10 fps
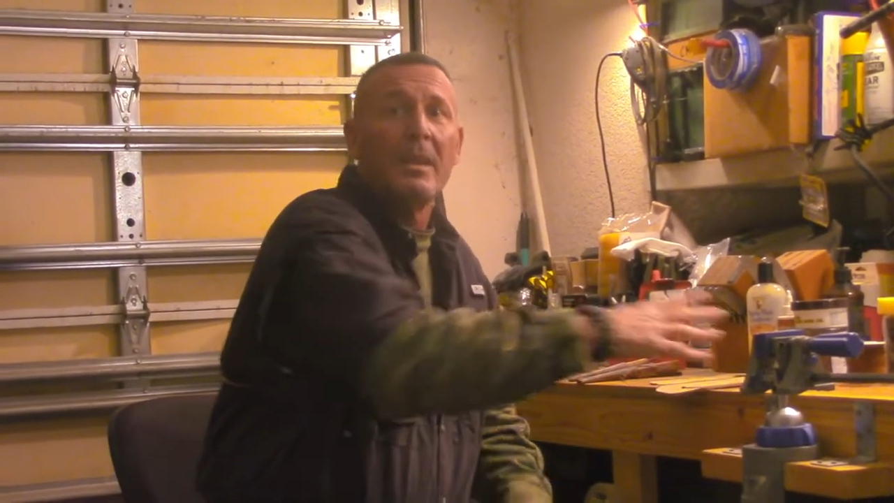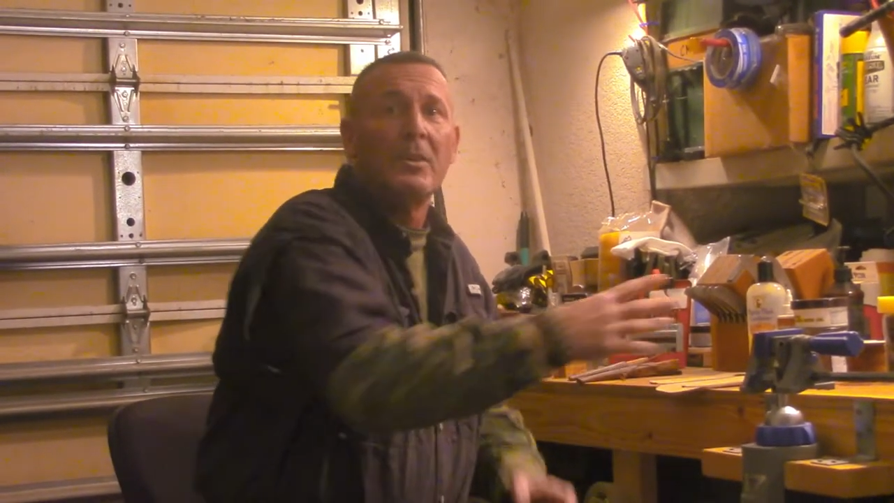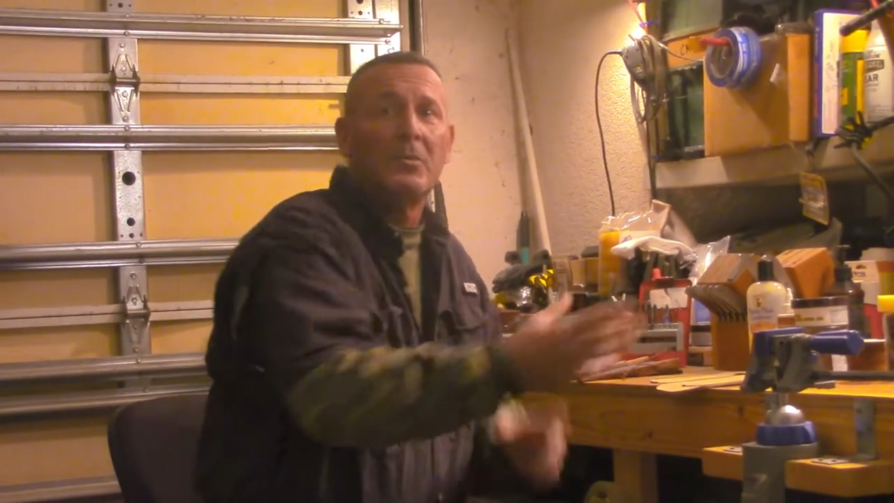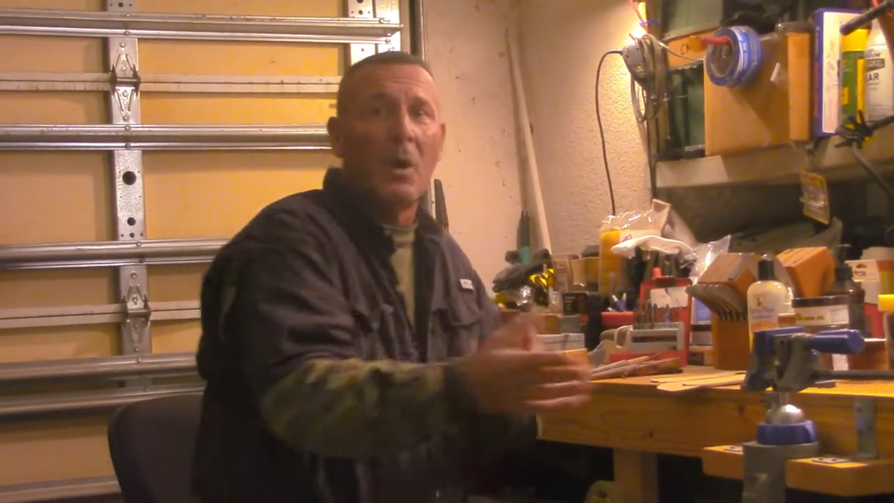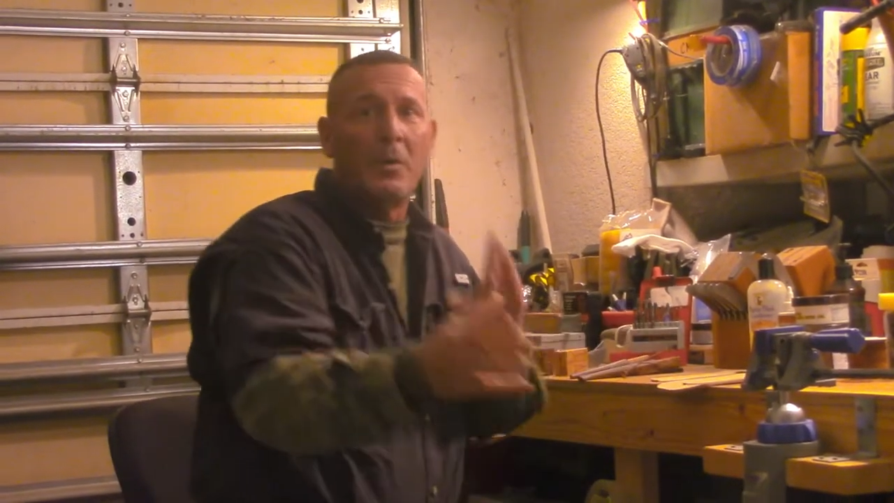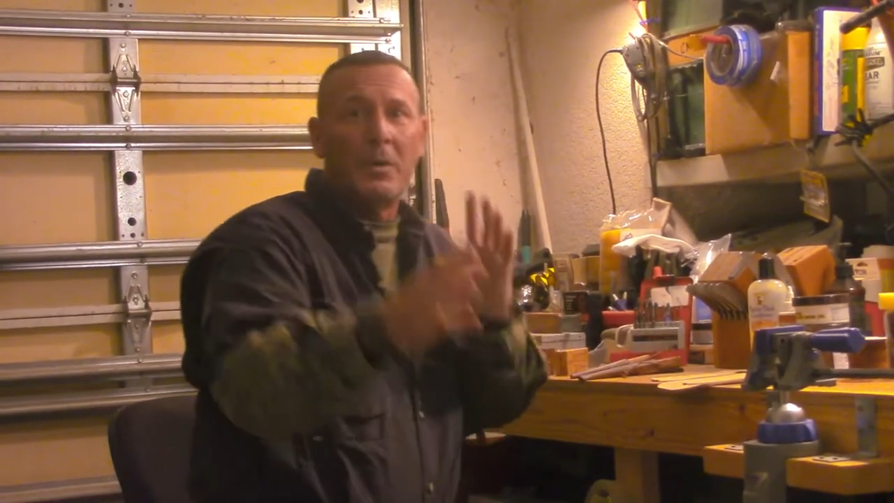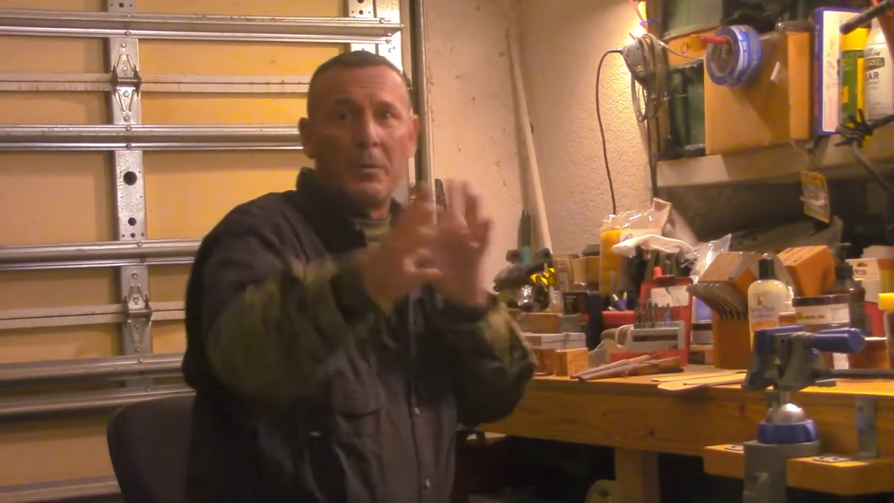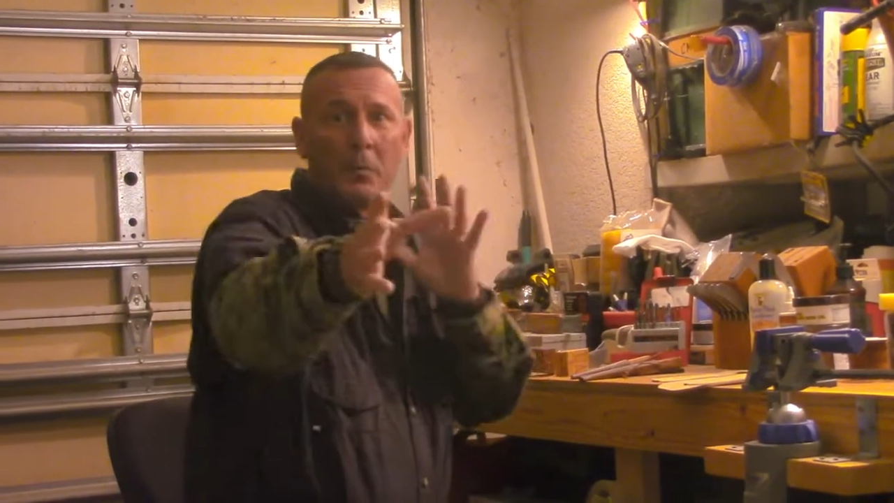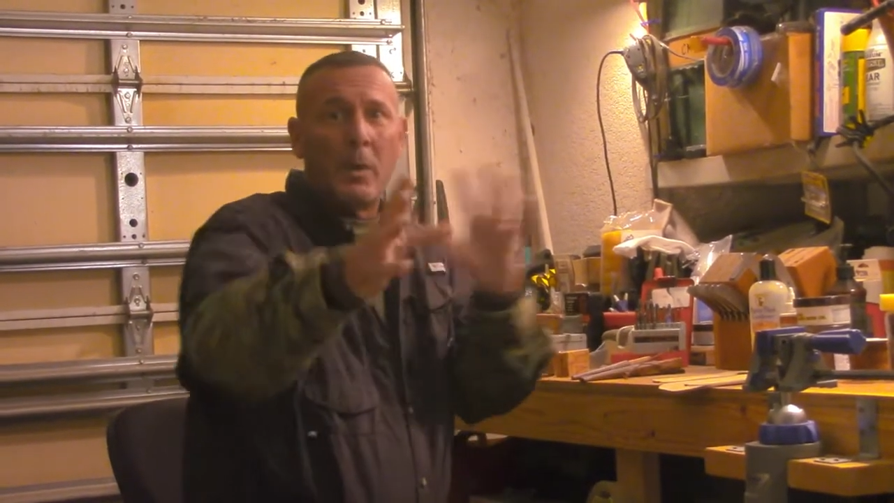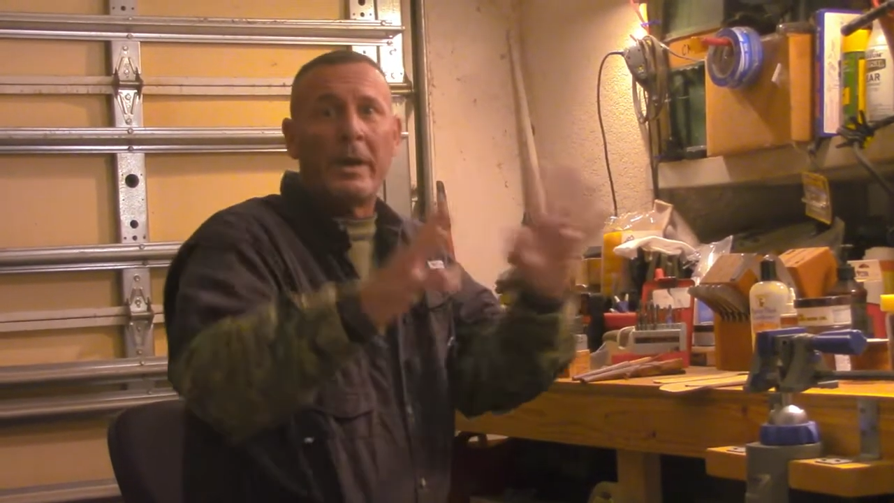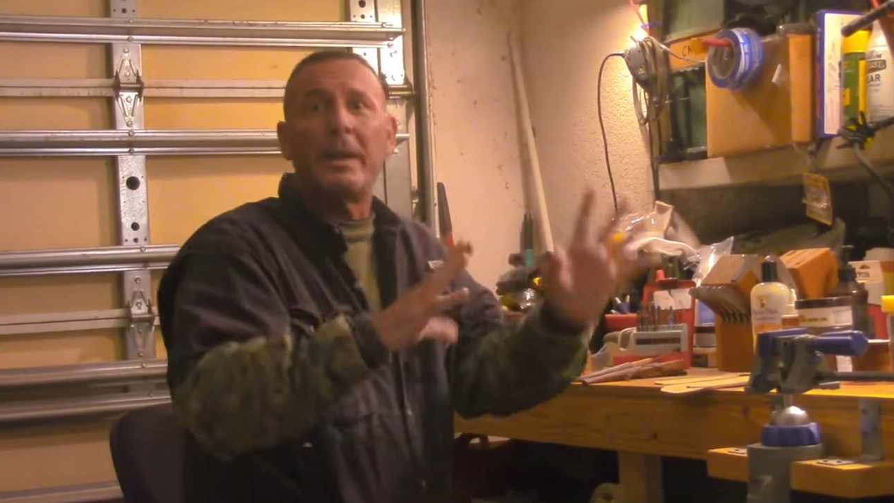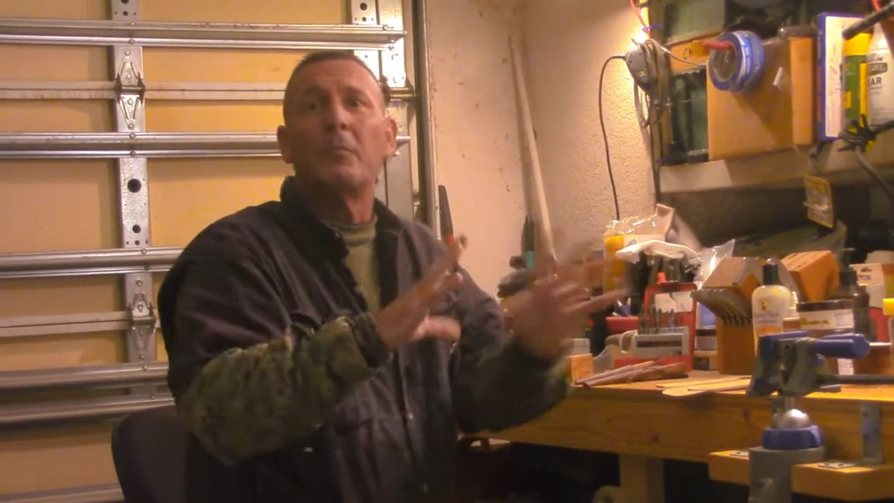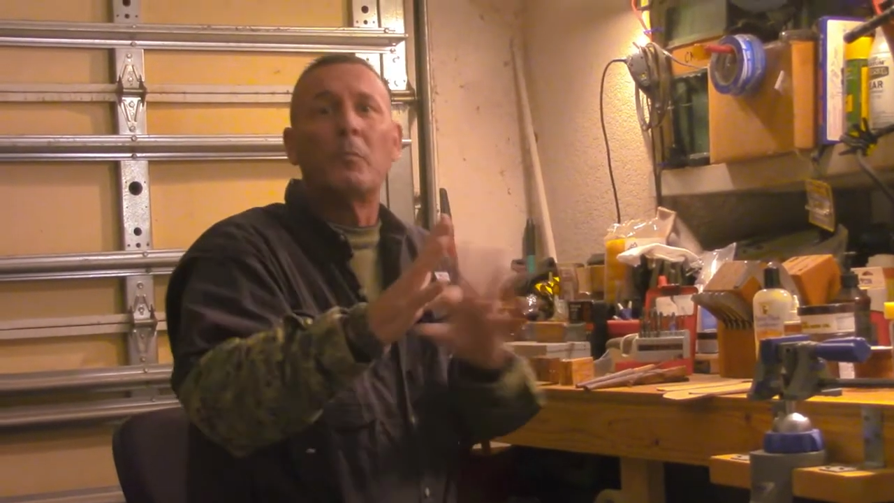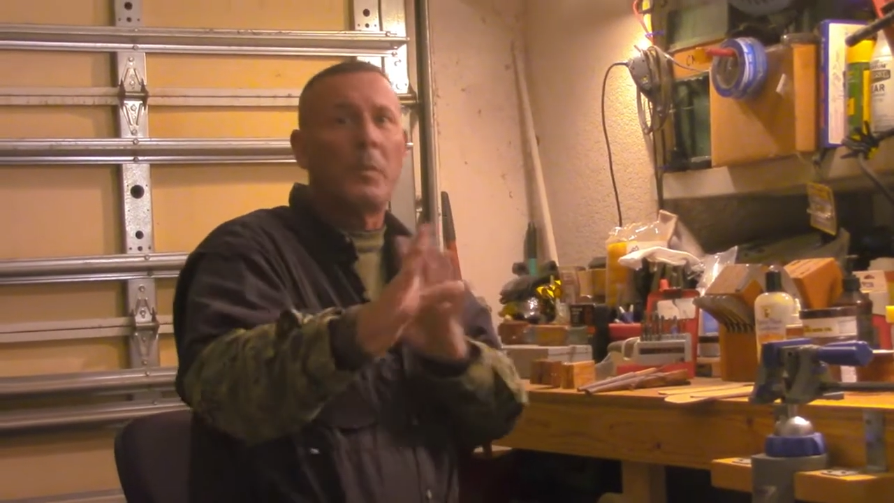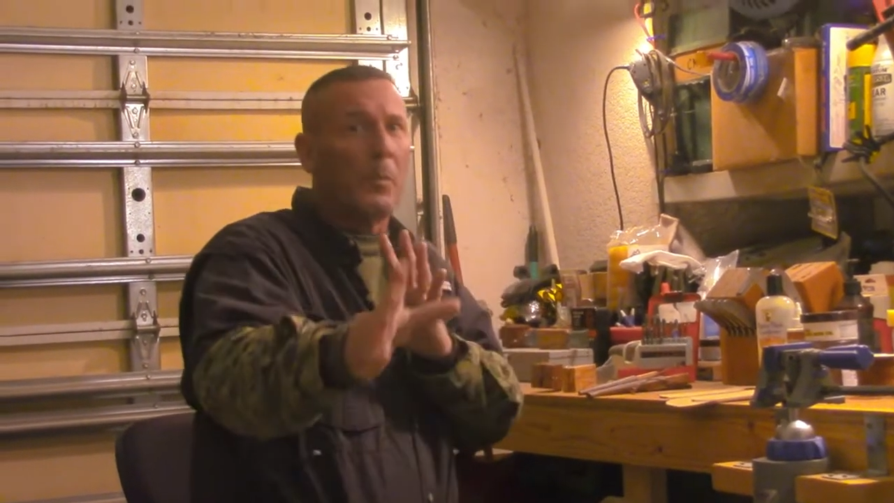So we're
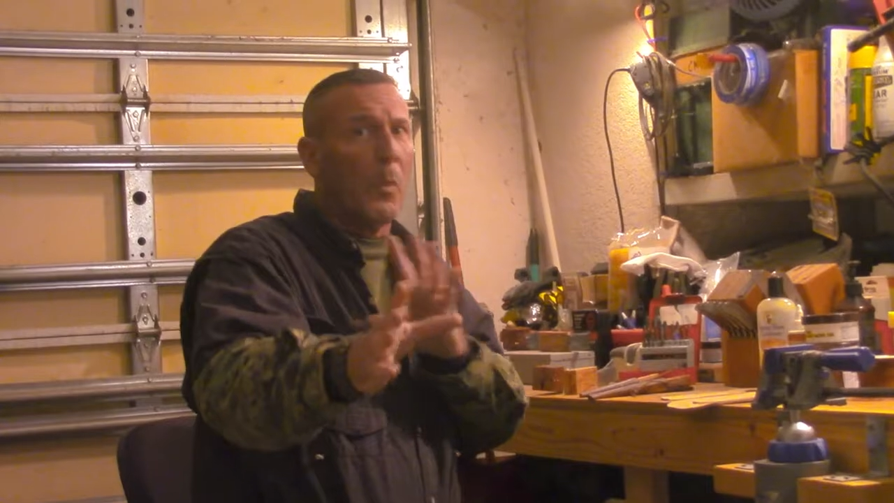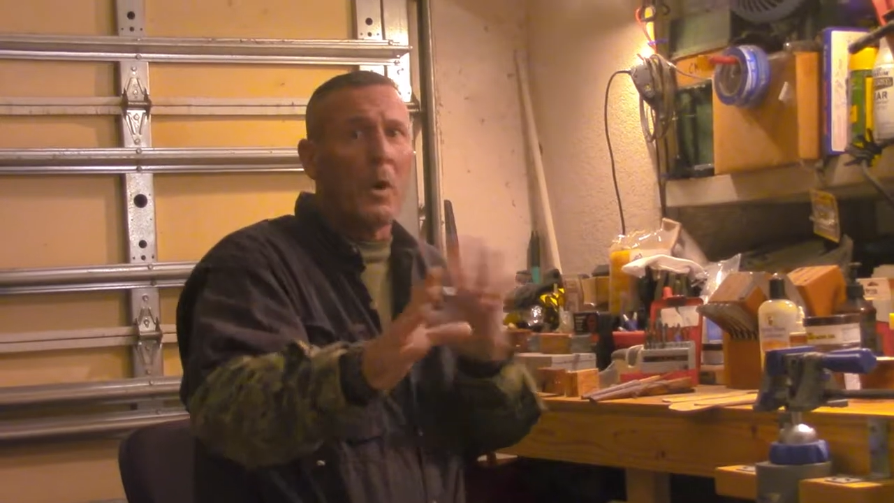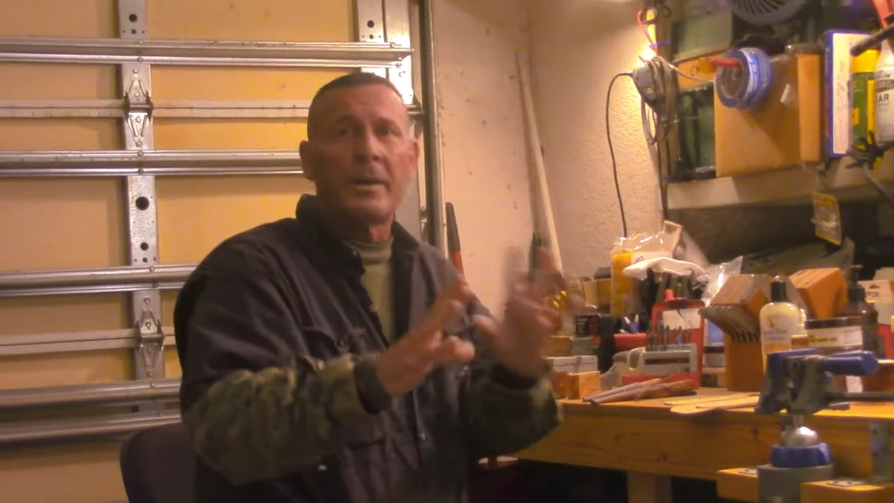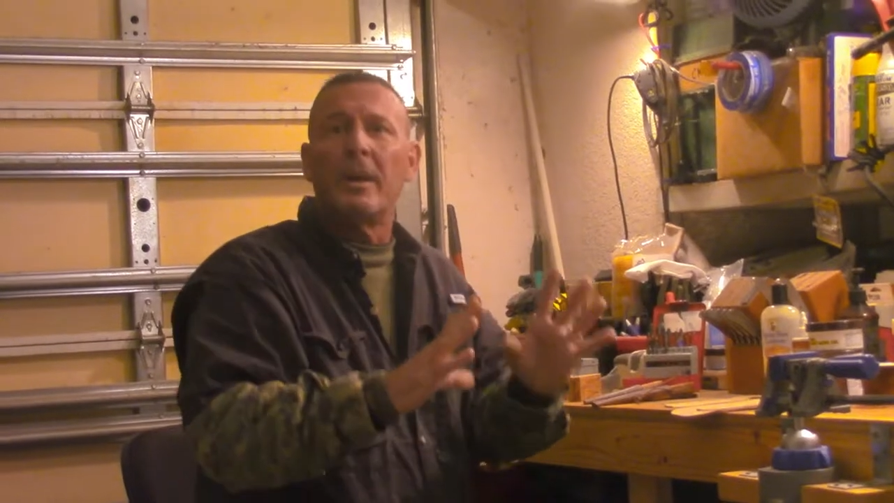working